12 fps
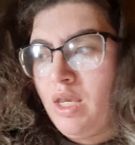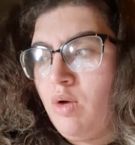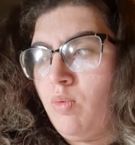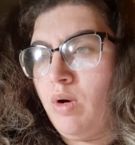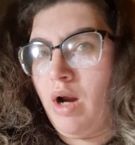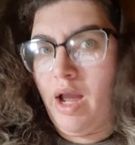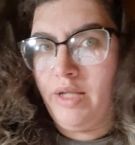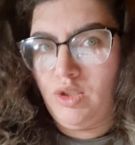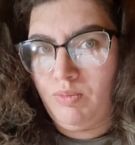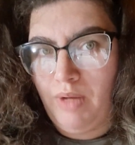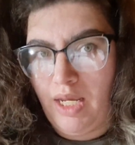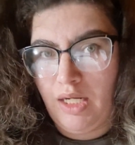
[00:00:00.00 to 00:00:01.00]
where I
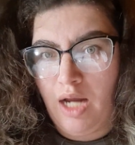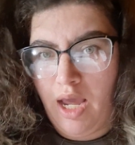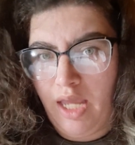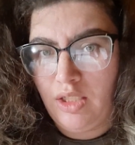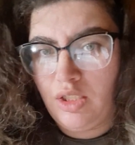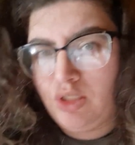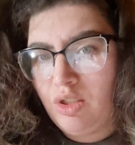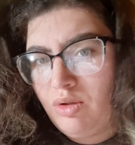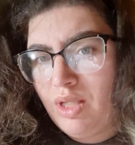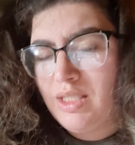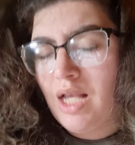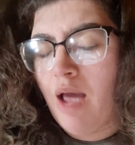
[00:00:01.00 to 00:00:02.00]
make an eye. And to do
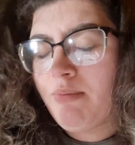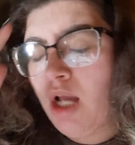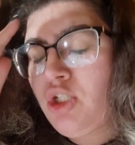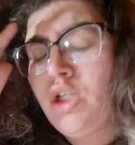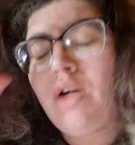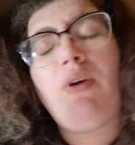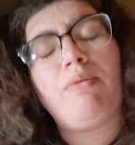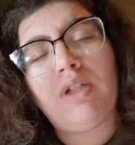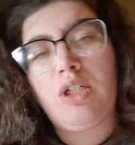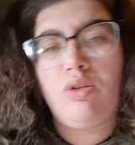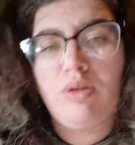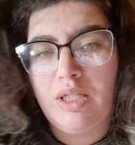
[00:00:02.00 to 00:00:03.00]
this, I'm not sure if I'm going
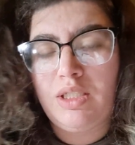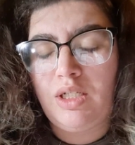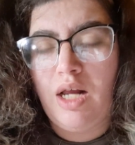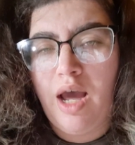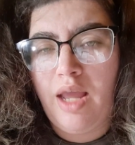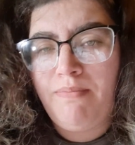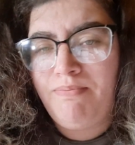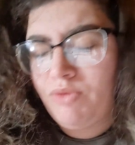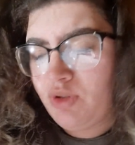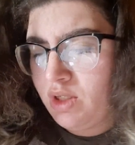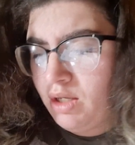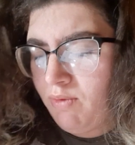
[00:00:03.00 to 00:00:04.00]
to do a lizard eye,
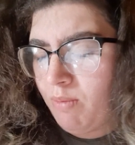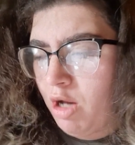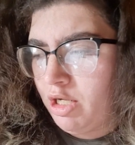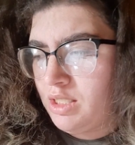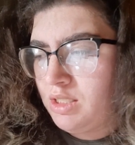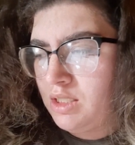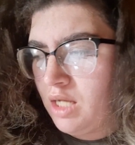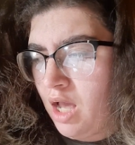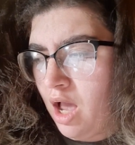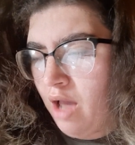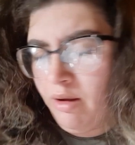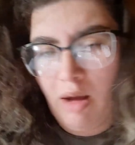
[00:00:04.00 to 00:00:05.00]
if I'm honest.
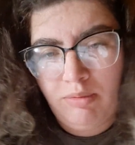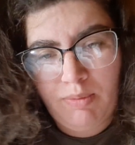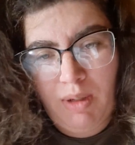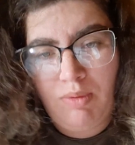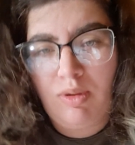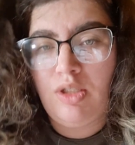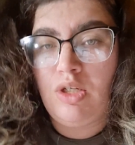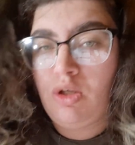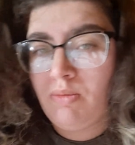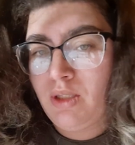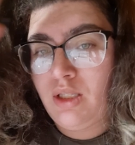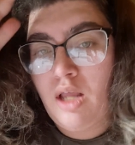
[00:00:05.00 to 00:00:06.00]
I'm debating
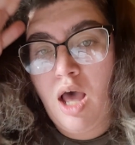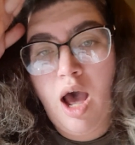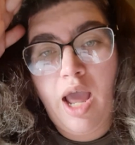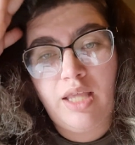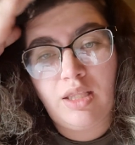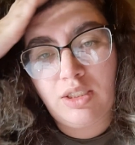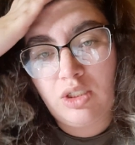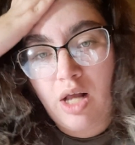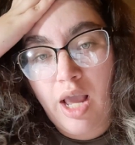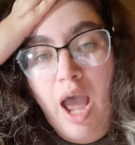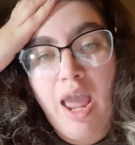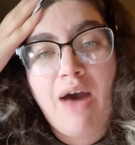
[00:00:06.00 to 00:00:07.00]
human eye, lizard
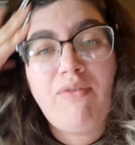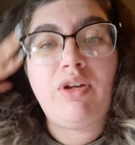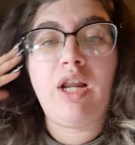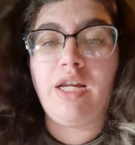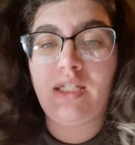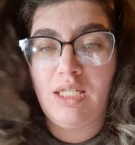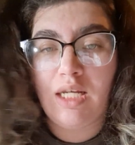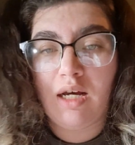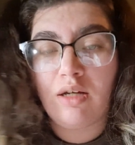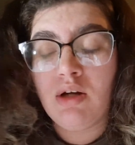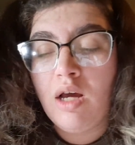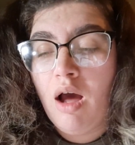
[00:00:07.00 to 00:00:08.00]
eye. I have an
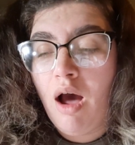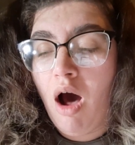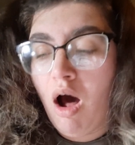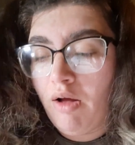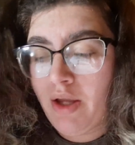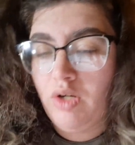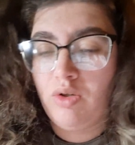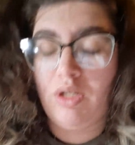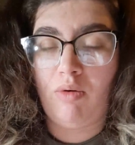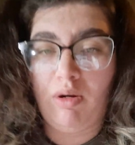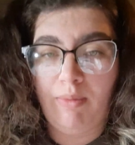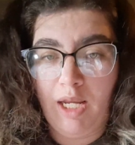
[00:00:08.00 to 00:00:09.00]
idea. All I know is I
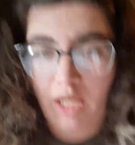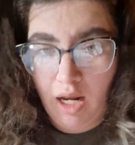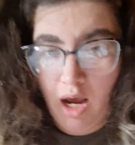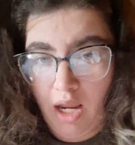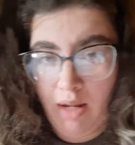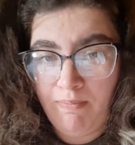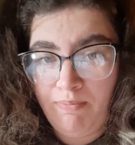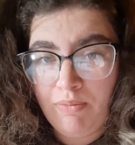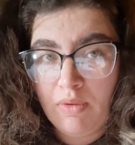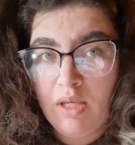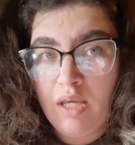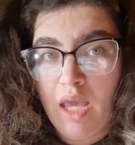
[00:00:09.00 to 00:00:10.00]
want to make an eye
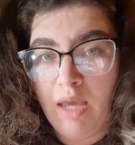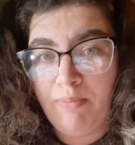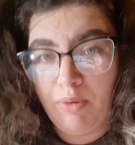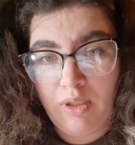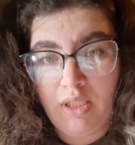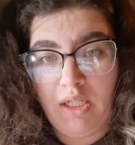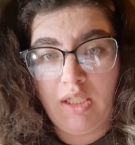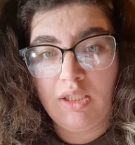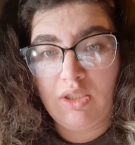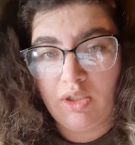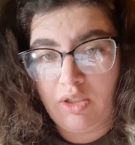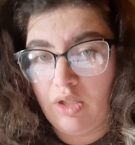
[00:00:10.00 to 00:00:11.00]
and put it in a
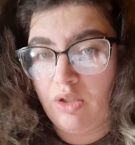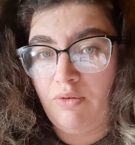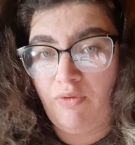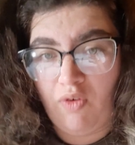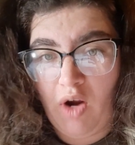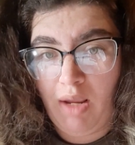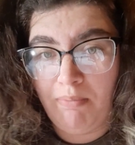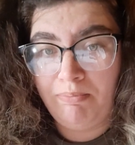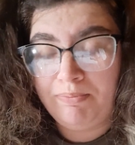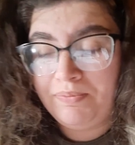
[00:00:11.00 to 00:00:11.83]
circular frame.